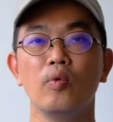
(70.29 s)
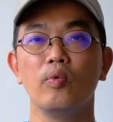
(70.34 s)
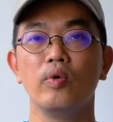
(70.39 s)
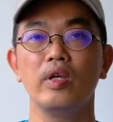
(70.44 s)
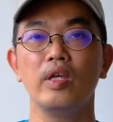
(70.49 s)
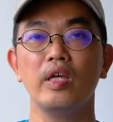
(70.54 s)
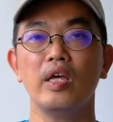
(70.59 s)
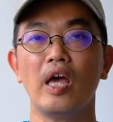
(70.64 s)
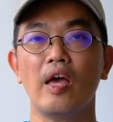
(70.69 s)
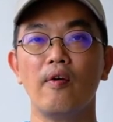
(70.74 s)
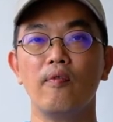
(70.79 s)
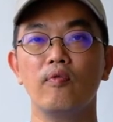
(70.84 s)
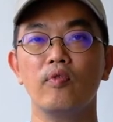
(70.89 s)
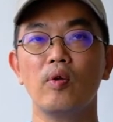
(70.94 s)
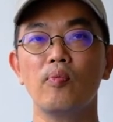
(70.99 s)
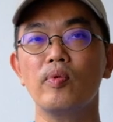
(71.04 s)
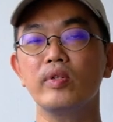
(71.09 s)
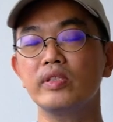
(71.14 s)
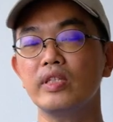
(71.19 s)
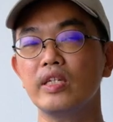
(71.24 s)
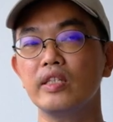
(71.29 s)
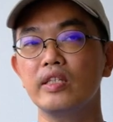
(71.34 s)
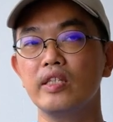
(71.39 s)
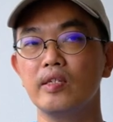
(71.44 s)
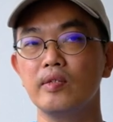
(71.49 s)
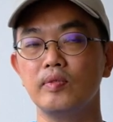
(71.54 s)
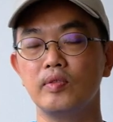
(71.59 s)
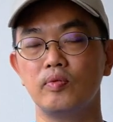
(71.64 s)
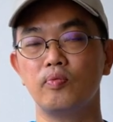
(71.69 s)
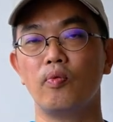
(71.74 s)
We have
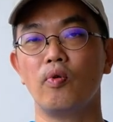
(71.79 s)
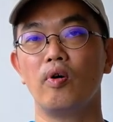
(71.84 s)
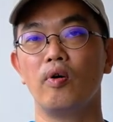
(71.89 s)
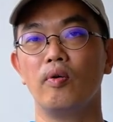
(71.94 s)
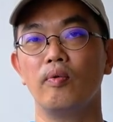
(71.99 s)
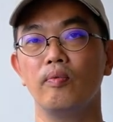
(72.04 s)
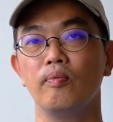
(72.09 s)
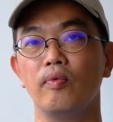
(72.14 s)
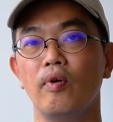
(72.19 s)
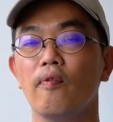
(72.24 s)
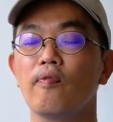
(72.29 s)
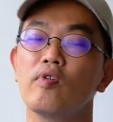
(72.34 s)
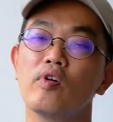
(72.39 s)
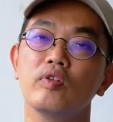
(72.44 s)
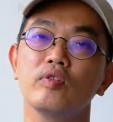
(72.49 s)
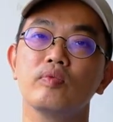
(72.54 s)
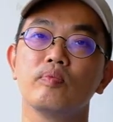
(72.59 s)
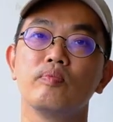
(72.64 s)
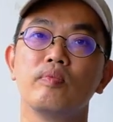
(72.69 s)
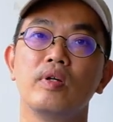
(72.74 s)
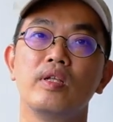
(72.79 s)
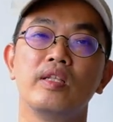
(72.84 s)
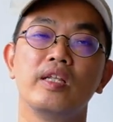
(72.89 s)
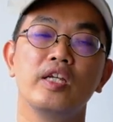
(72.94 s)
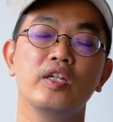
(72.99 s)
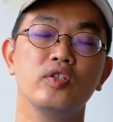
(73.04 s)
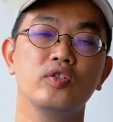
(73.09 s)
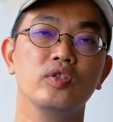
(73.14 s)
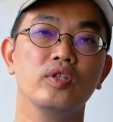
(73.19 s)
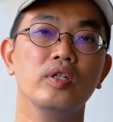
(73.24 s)
representatives from, of course,
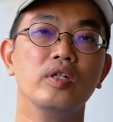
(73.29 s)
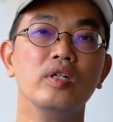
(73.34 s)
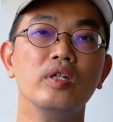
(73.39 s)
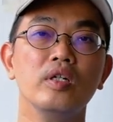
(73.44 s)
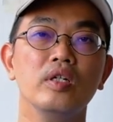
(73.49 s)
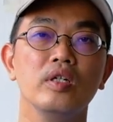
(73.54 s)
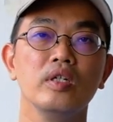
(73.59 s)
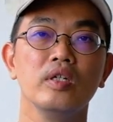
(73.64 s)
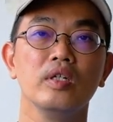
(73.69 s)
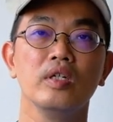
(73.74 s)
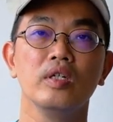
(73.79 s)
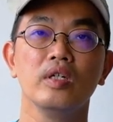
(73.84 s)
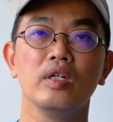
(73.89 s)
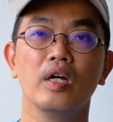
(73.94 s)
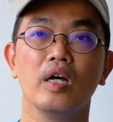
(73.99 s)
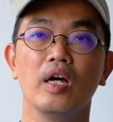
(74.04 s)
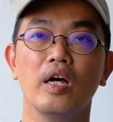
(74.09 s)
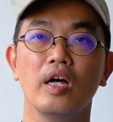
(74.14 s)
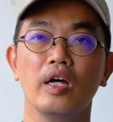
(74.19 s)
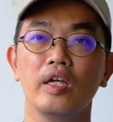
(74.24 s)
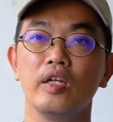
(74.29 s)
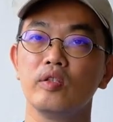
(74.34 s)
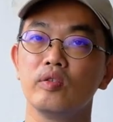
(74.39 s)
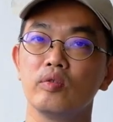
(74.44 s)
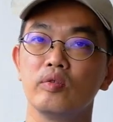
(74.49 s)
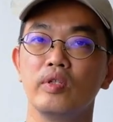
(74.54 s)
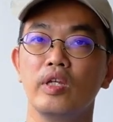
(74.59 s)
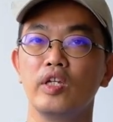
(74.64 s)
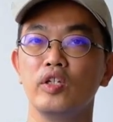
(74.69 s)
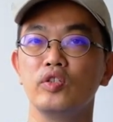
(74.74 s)
Malaysia,
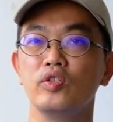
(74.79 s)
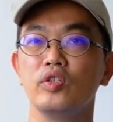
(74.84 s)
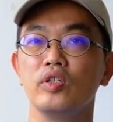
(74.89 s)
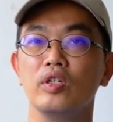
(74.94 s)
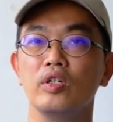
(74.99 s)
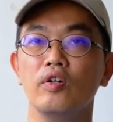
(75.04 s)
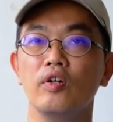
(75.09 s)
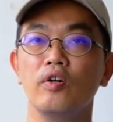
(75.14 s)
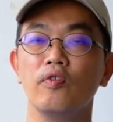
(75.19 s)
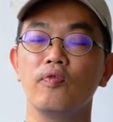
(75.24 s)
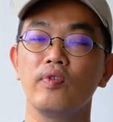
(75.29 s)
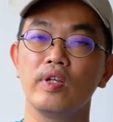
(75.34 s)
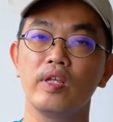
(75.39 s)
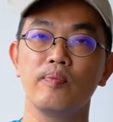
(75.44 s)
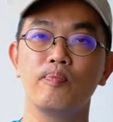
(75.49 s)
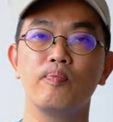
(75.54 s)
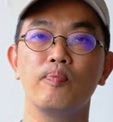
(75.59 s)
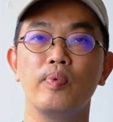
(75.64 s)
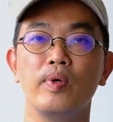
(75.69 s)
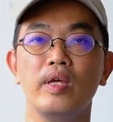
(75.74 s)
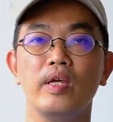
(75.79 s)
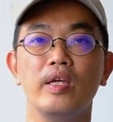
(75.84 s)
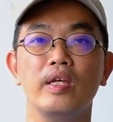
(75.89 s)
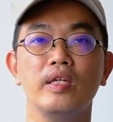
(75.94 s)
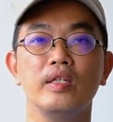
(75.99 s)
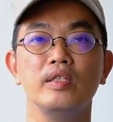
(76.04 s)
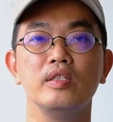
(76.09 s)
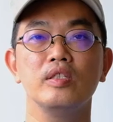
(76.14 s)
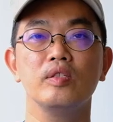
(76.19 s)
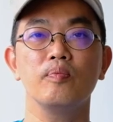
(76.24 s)
Indonesia,
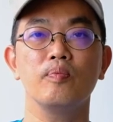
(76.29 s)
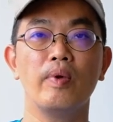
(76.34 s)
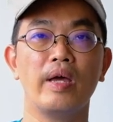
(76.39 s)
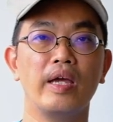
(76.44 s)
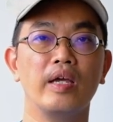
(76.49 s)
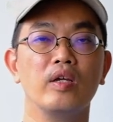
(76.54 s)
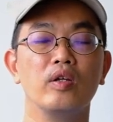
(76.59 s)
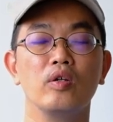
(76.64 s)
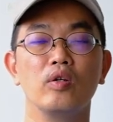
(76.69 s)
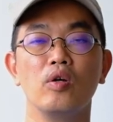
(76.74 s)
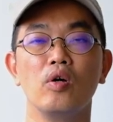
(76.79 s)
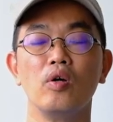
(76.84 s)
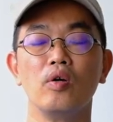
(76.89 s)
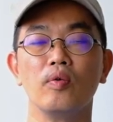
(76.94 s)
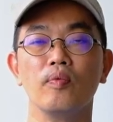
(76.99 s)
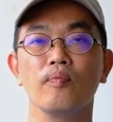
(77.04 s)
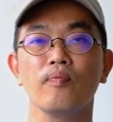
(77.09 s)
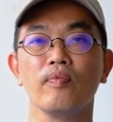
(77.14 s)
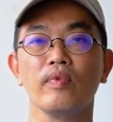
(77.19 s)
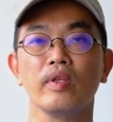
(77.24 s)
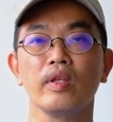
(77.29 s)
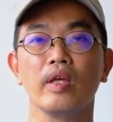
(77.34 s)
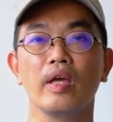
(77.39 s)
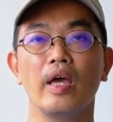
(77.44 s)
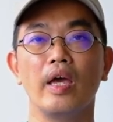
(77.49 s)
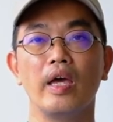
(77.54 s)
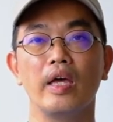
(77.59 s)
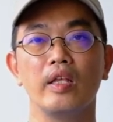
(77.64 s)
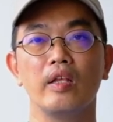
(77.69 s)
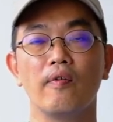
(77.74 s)
Philippines, Bangkok,
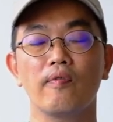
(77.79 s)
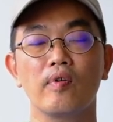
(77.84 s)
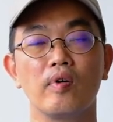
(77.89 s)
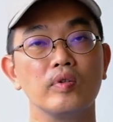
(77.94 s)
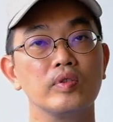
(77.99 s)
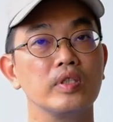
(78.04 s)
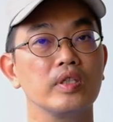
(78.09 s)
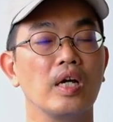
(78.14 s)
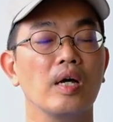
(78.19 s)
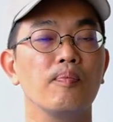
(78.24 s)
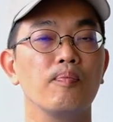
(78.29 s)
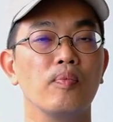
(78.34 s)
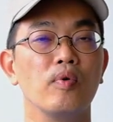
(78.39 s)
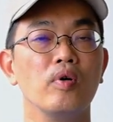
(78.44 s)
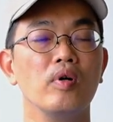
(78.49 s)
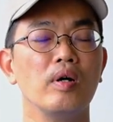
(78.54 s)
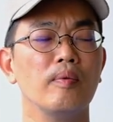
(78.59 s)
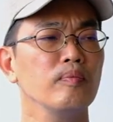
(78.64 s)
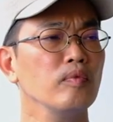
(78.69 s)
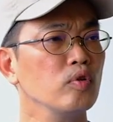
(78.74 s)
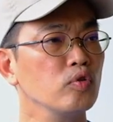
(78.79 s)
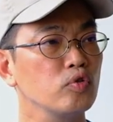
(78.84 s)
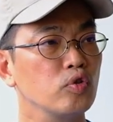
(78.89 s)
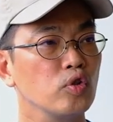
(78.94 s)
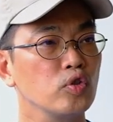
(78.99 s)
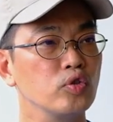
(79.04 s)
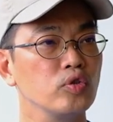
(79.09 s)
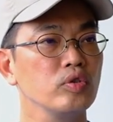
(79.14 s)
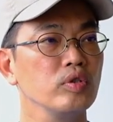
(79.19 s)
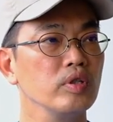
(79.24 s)
and of course Singapore. I'm not
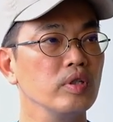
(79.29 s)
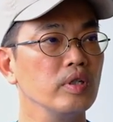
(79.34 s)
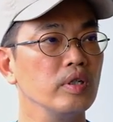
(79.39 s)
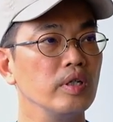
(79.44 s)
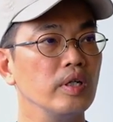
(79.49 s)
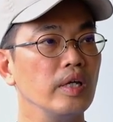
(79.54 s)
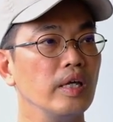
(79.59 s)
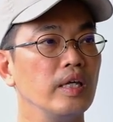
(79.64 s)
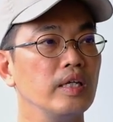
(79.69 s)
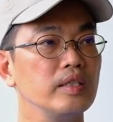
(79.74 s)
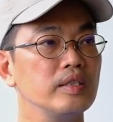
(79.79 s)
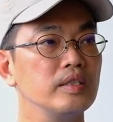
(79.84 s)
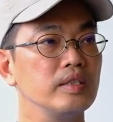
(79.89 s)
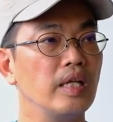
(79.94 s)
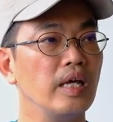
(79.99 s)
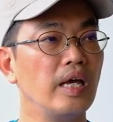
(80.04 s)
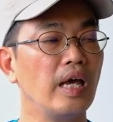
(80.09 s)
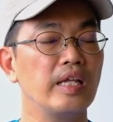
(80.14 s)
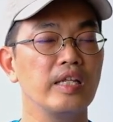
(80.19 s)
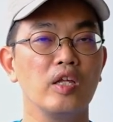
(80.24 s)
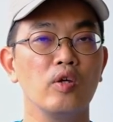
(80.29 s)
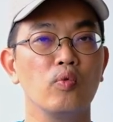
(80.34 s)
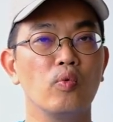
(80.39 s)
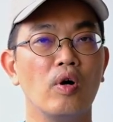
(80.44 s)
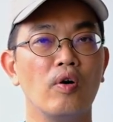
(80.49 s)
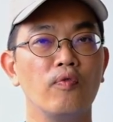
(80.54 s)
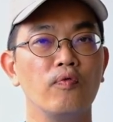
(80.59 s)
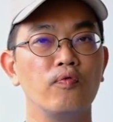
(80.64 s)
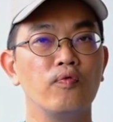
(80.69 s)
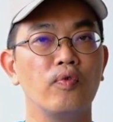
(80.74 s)
so sure is there
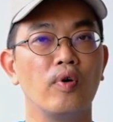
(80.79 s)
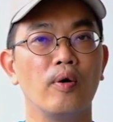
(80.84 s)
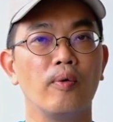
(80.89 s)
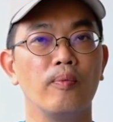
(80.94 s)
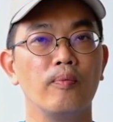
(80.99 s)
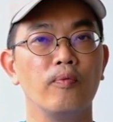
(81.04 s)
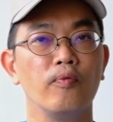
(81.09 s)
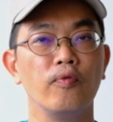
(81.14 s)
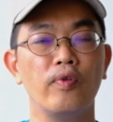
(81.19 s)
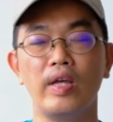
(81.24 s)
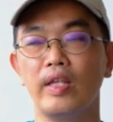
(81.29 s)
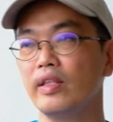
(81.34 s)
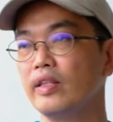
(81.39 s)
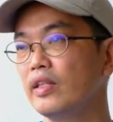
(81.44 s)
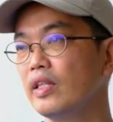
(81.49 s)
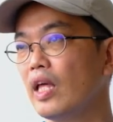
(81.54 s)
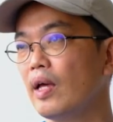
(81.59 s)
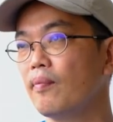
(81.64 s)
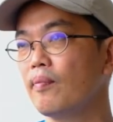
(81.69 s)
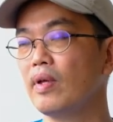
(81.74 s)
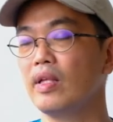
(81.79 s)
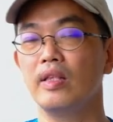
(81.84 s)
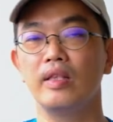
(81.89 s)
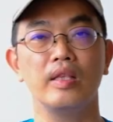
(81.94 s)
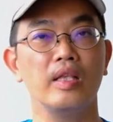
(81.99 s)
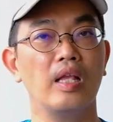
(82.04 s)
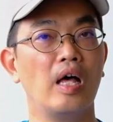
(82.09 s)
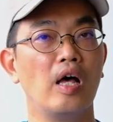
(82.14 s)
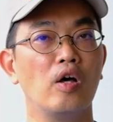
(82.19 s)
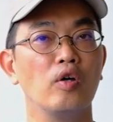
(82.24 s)
anyone from Vietnam
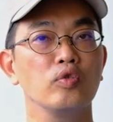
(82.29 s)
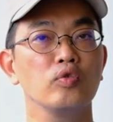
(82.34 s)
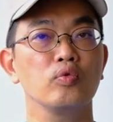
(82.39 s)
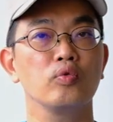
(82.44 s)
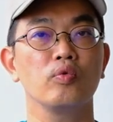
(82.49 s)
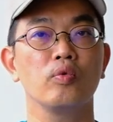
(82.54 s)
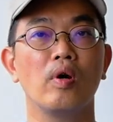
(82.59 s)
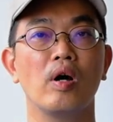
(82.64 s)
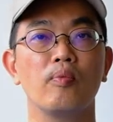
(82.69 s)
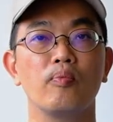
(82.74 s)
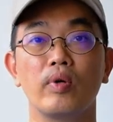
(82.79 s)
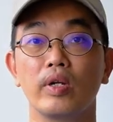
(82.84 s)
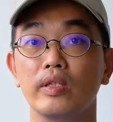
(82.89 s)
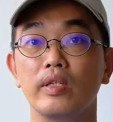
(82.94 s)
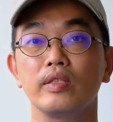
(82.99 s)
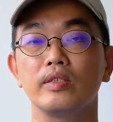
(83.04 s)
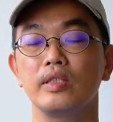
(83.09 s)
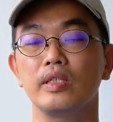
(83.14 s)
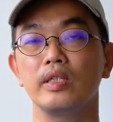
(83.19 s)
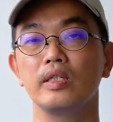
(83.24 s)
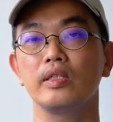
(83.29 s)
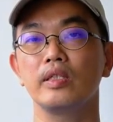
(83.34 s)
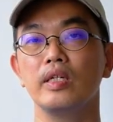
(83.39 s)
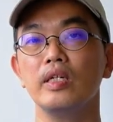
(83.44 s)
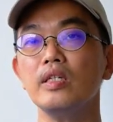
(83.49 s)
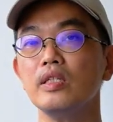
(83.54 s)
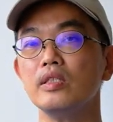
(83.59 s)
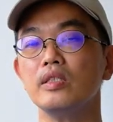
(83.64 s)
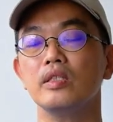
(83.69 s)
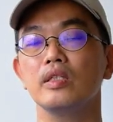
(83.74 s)
and Laos who are practicing
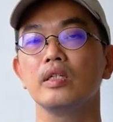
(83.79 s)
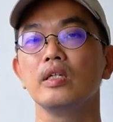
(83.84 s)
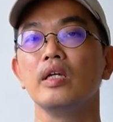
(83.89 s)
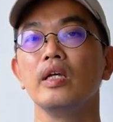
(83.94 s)
this.